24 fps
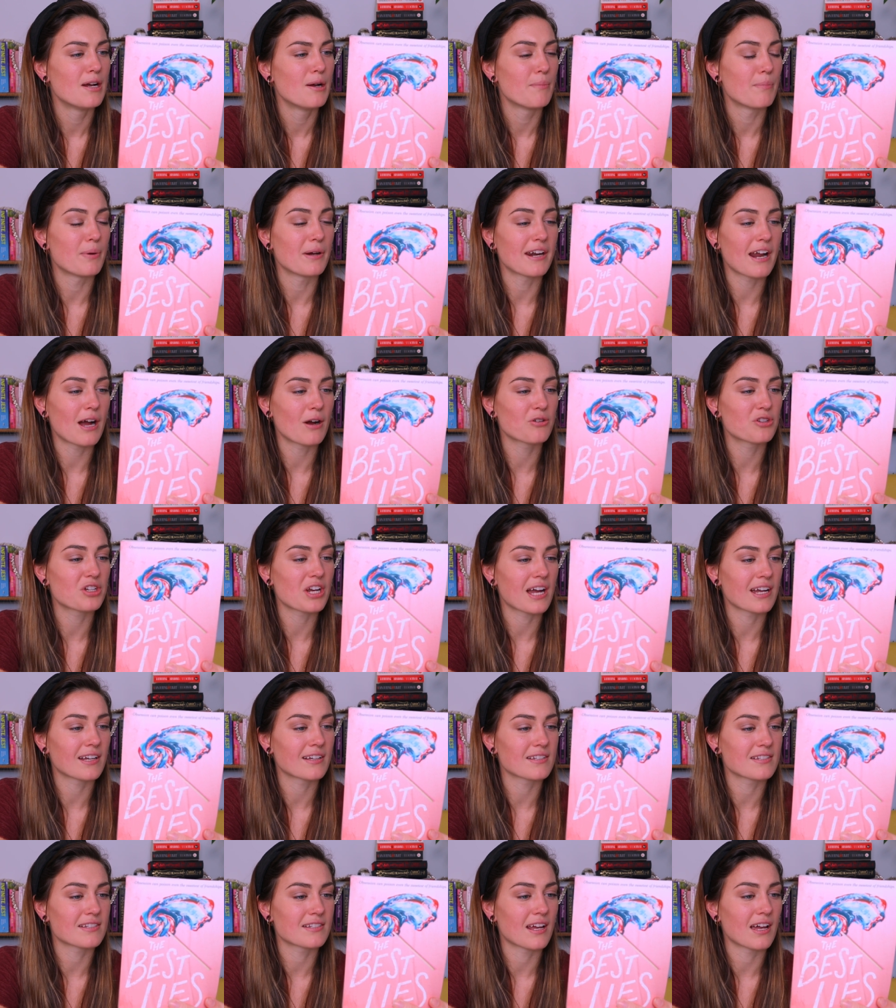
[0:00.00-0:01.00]
But now
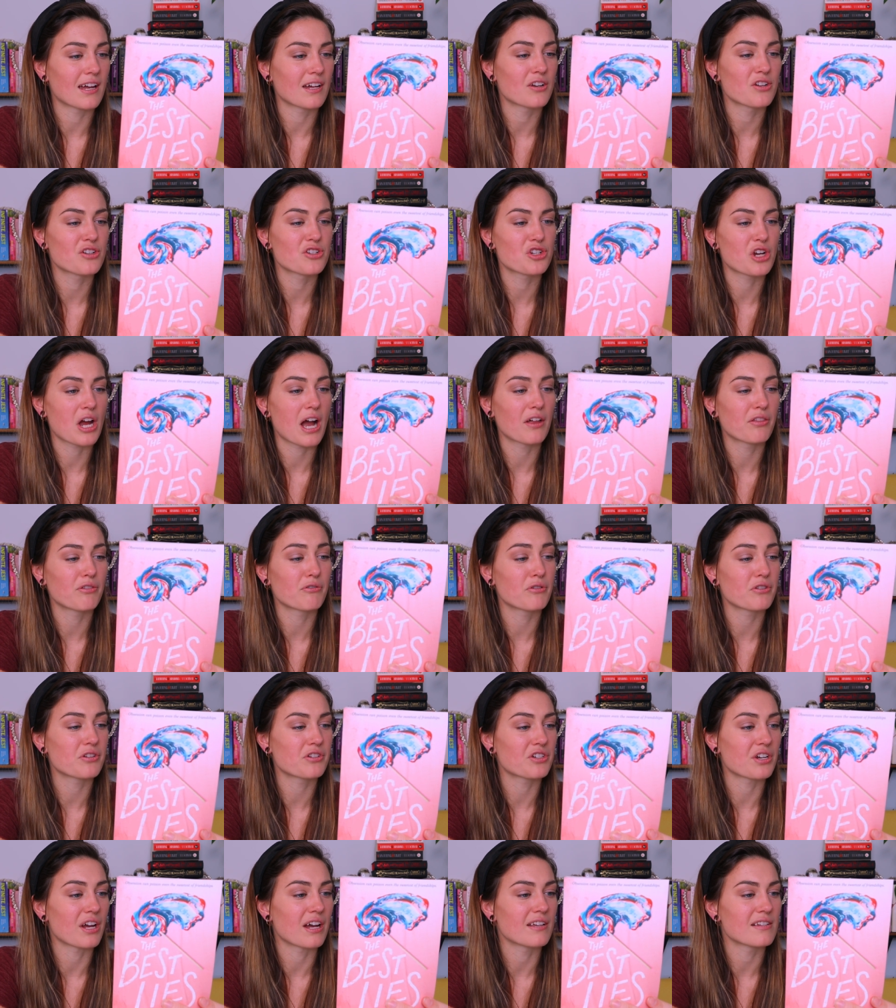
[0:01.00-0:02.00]
Jack is dead, shot through
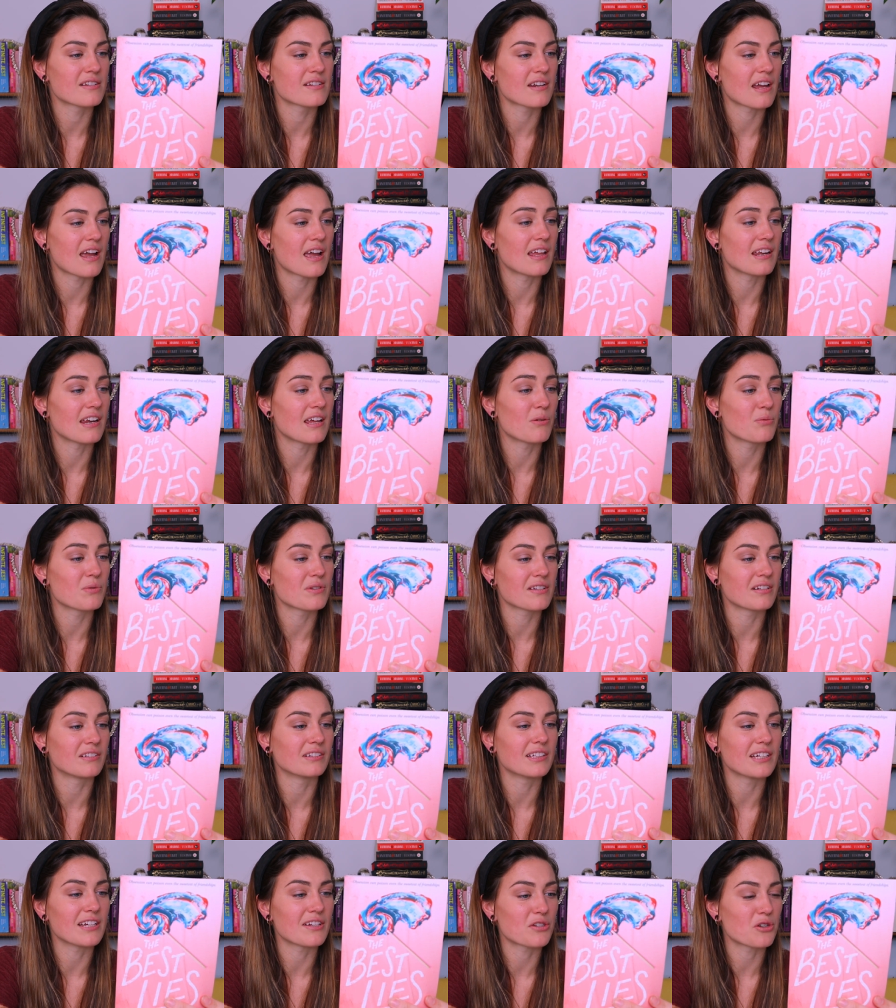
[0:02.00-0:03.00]
the chest, and it was
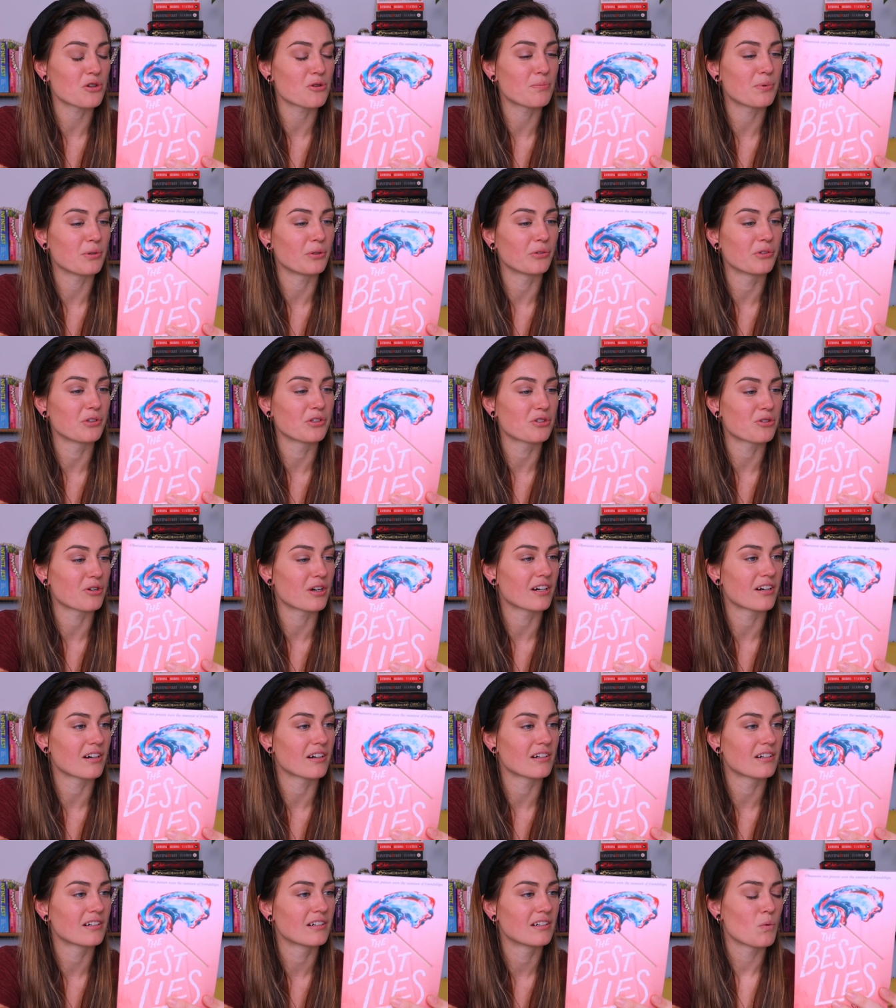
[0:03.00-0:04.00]
Elise who pulled the
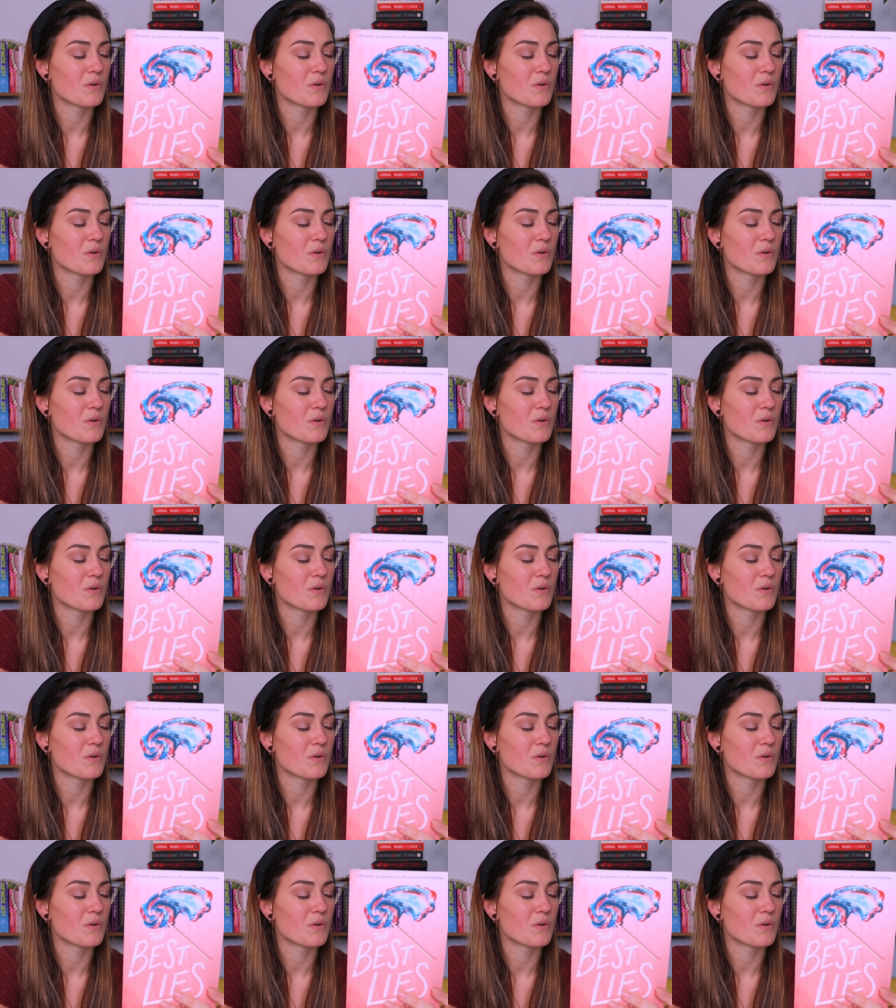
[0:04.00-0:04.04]
trigger.